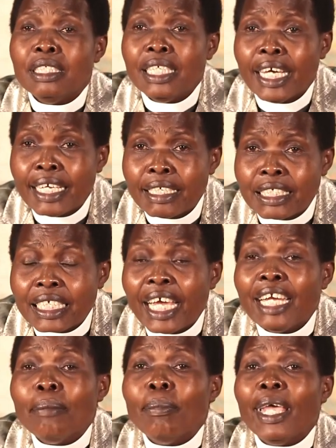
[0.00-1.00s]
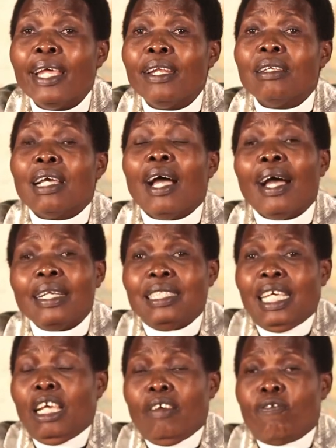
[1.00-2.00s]
The ten men
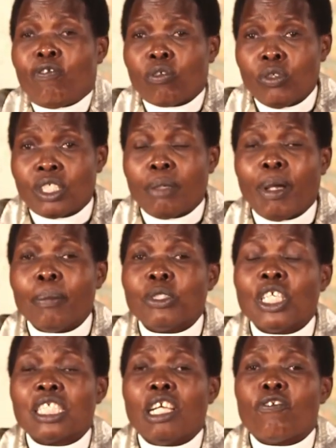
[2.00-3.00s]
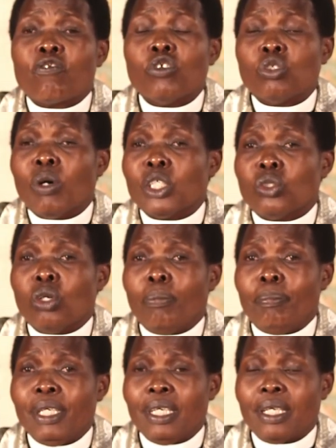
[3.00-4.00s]
had a fruit. The Bible says the fruit was so
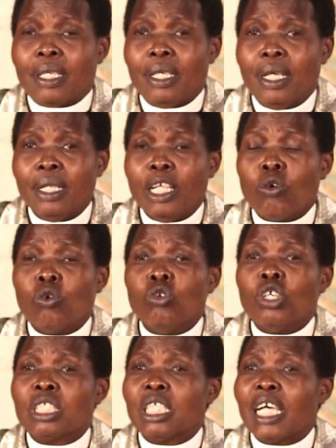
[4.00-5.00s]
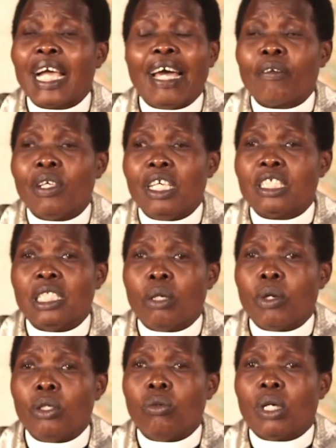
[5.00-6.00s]
big, they could not carry it the
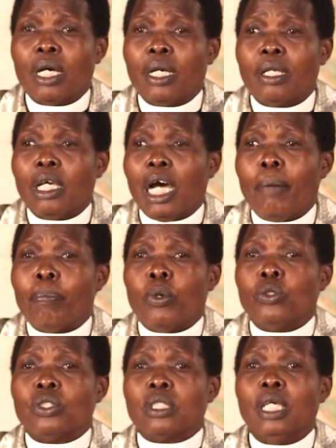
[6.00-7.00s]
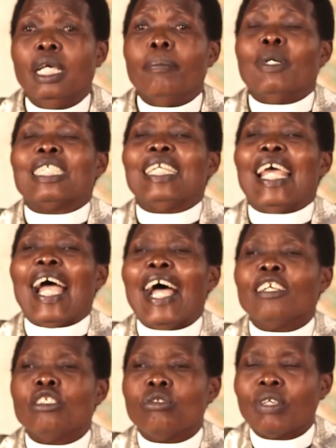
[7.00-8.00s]
way you carry apples, but they
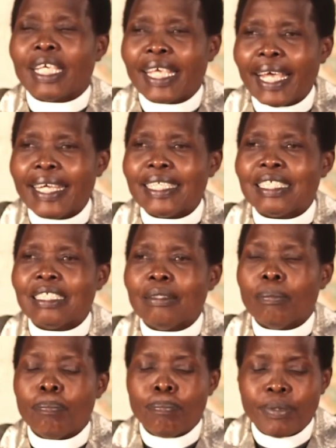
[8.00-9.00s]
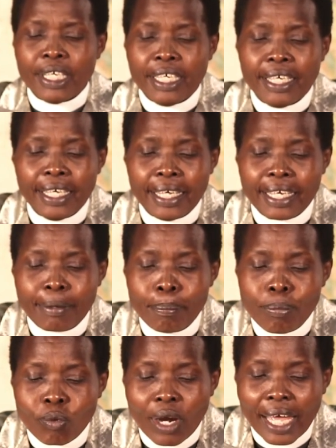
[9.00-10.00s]
had to get
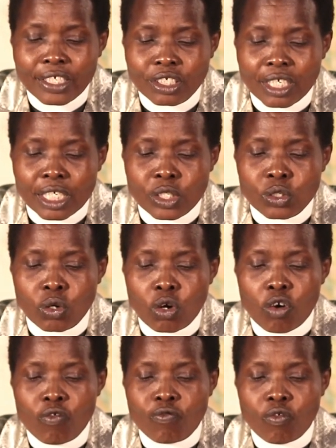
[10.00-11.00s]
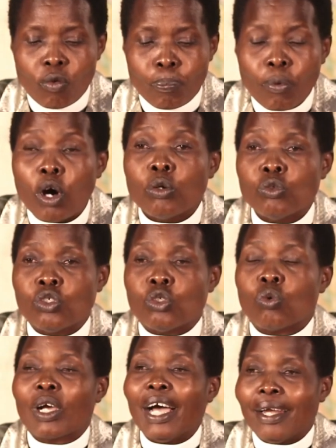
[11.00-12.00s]
big branches of poles
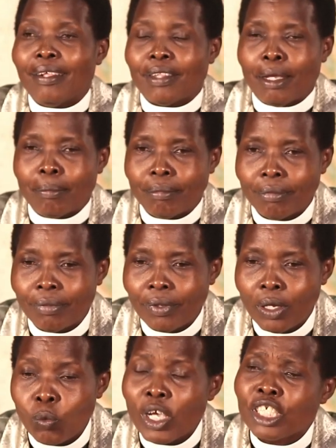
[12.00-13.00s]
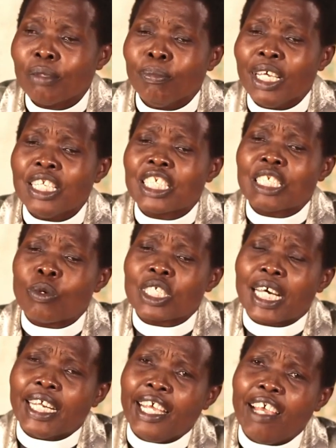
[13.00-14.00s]
carry them, which means it
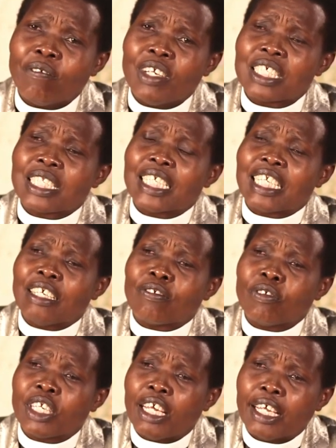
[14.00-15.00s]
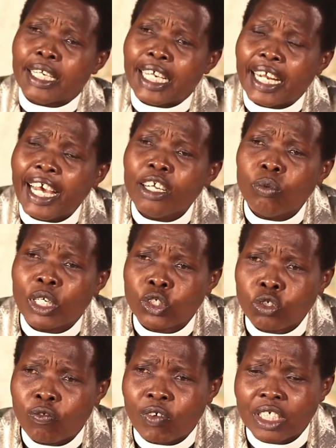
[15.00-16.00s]
was an evidence that the, the, the land was
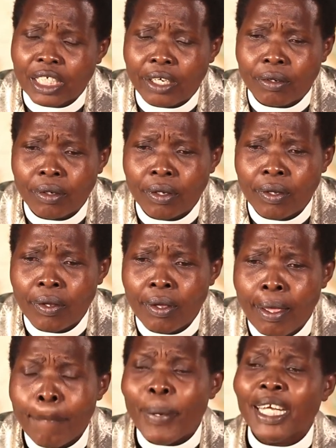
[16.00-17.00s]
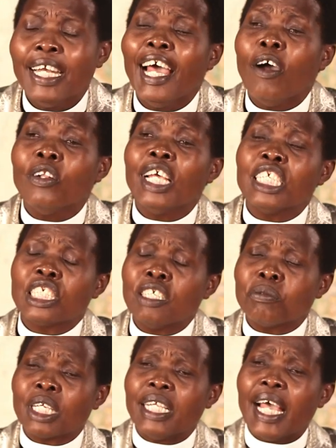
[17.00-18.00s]
so fertile. But now they
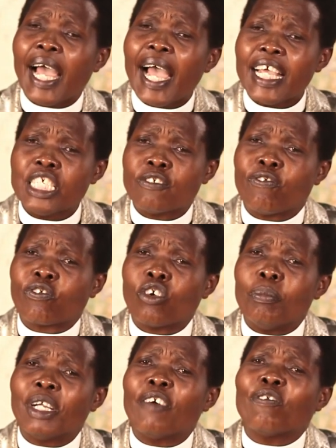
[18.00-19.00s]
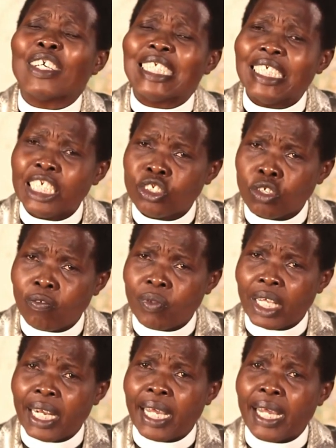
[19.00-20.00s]
shifted their eyes from the fertility of
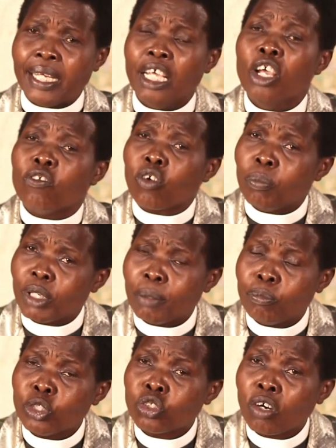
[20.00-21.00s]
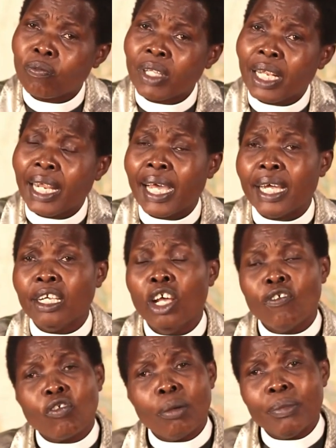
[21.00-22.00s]
the land, from the beauty of the land,
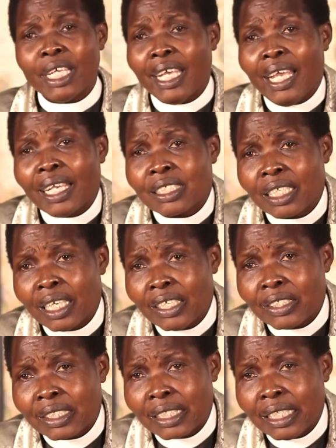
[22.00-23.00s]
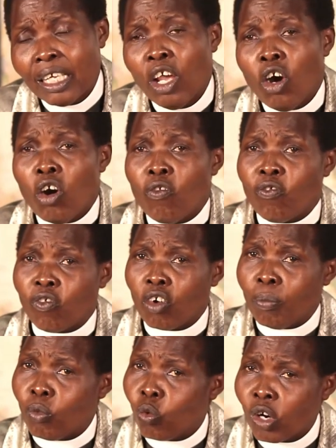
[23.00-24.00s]
from the excellency, or
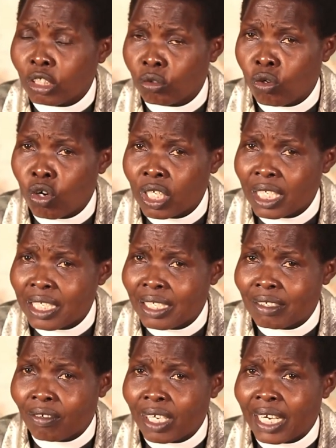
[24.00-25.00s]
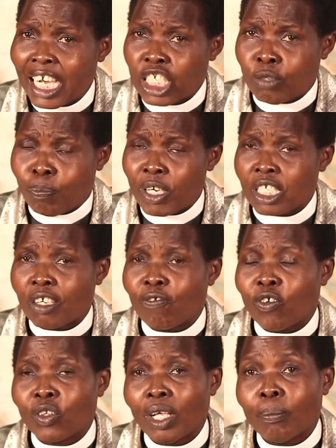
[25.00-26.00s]
from what God is really anticipating
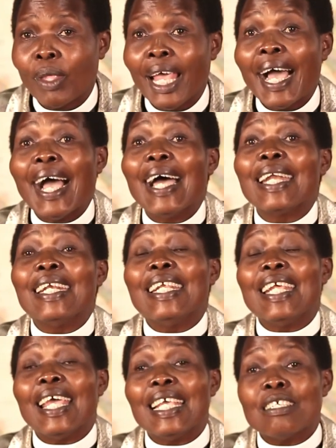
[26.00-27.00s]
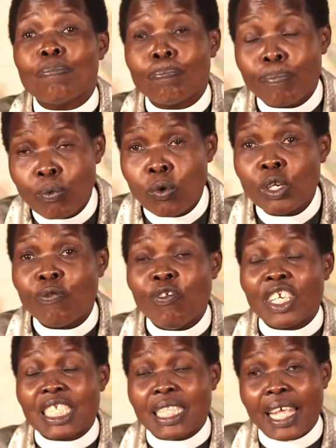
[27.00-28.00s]
for them. And they put,
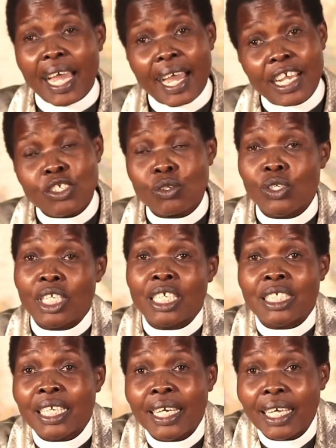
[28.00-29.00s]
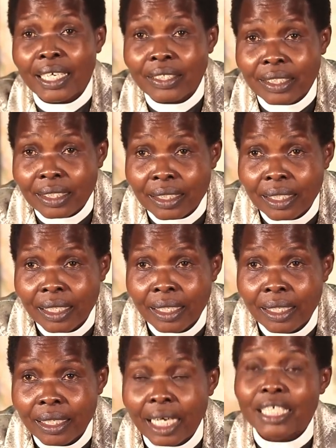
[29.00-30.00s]
fixed their eyes on the giants.
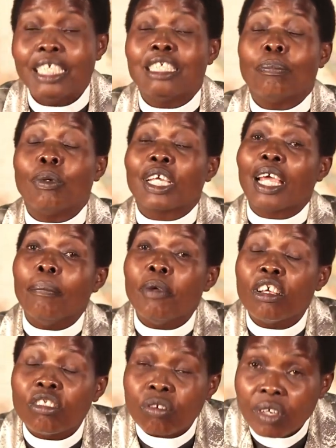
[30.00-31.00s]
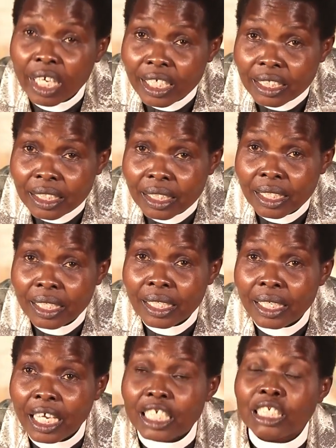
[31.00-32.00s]
And it became a threat.
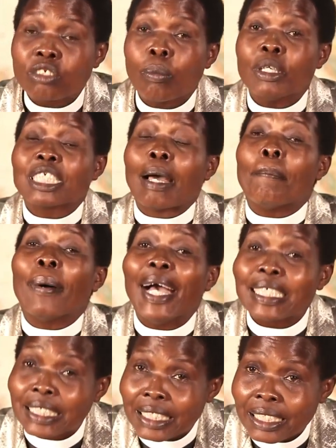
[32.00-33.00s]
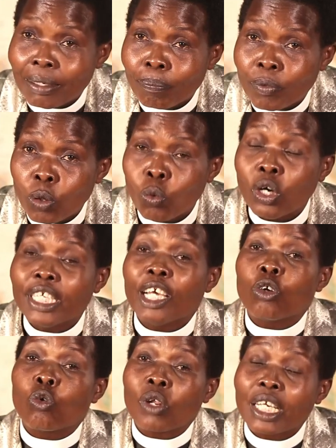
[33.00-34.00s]
It surpassed what
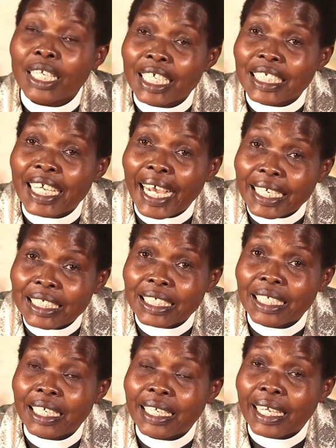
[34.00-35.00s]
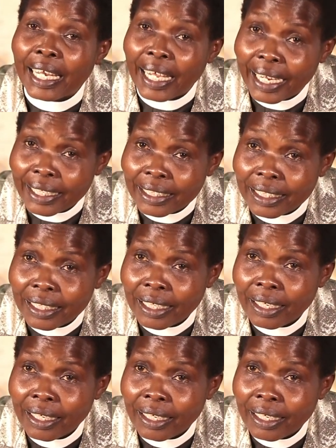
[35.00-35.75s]
the greatness they had seen in their land.